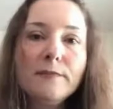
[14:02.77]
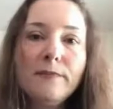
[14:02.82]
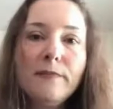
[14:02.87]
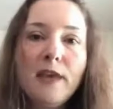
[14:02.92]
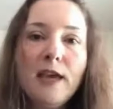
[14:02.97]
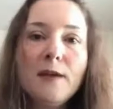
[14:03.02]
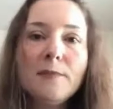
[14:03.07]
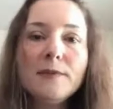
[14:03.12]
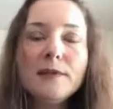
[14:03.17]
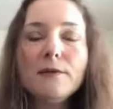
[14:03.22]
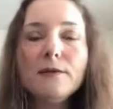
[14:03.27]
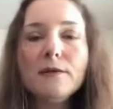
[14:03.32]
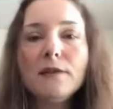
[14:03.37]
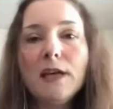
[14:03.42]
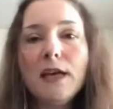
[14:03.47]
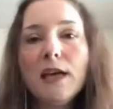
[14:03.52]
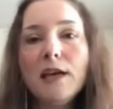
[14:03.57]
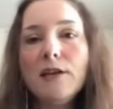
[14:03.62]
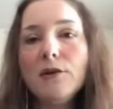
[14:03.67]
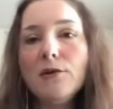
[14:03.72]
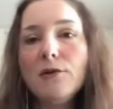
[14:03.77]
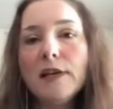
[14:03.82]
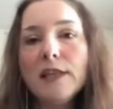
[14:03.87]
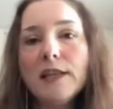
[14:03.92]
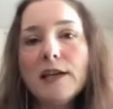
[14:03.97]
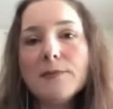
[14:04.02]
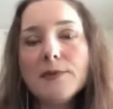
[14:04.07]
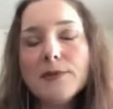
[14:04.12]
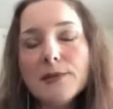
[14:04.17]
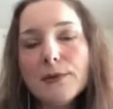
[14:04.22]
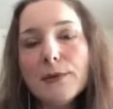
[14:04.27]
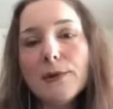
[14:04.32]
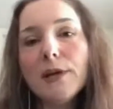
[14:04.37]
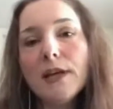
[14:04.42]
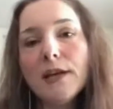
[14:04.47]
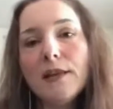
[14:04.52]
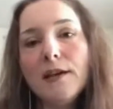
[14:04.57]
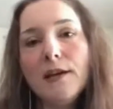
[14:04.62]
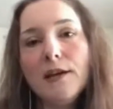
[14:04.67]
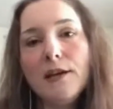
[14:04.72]
Absolutely. And you know what? I'm so
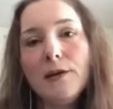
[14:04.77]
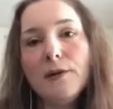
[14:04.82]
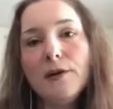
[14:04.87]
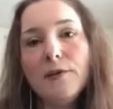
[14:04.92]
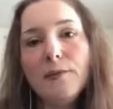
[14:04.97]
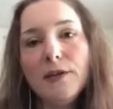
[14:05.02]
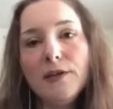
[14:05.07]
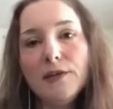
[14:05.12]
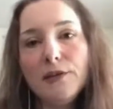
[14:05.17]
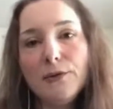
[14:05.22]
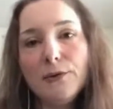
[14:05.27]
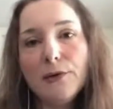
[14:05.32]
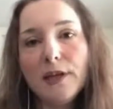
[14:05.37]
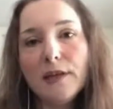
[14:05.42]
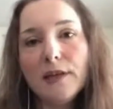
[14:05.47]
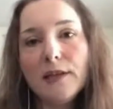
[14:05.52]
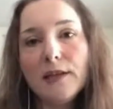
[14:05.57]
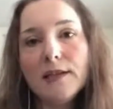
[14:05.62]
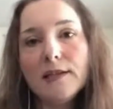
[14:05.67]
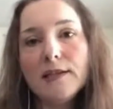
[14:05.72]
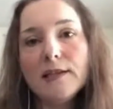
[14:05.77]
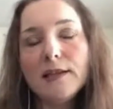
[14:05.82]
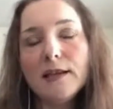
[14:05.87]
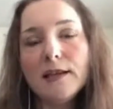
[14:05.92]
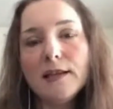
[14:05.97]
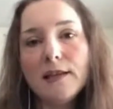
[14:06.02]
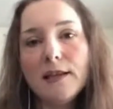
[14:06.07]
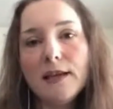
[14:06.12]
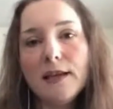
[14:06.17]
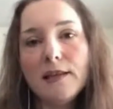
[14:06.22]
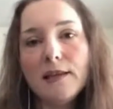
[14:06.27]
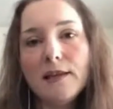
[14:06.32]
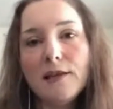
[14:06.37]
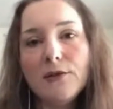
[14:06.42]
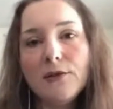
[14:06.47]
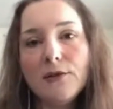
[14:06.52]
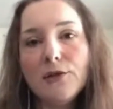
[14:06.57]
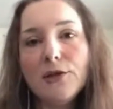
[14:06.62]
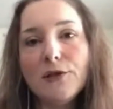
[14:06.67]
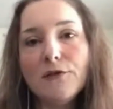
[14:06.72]
glad that you have been doing this, and that
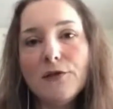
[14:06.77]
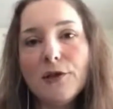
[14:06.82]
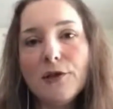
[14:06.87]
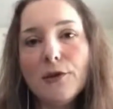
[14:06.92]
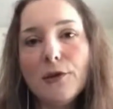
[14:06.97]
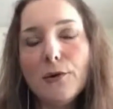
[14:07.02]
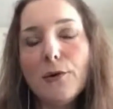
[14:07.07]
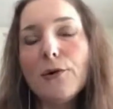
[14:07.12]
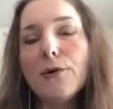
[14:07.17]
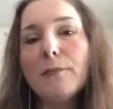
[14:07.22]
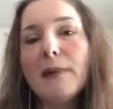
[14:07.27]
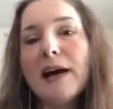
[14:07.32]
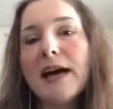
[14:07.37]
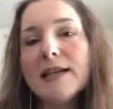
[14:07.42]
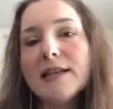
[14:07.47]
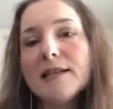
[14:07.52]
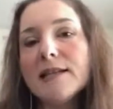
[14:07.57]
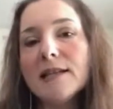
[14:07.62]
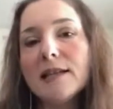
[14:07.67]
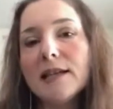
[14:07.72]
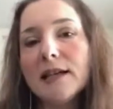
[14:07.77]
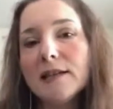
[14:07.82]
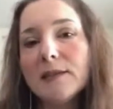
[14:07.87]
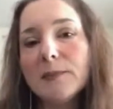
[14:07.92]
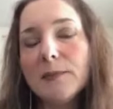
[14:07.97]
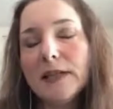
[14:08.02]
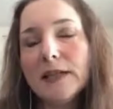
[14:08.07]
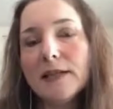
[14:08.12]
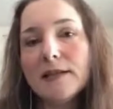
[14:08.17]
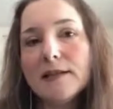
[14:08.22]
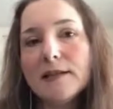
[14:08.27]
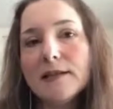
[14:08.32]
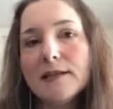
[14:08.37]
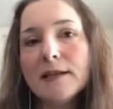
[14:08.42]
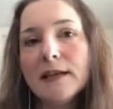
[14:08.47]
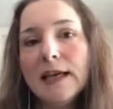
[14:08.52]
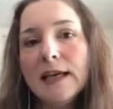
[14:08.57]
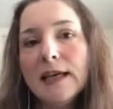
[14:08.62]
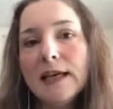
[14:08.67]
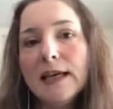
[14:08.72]
you shifted your own mindset, because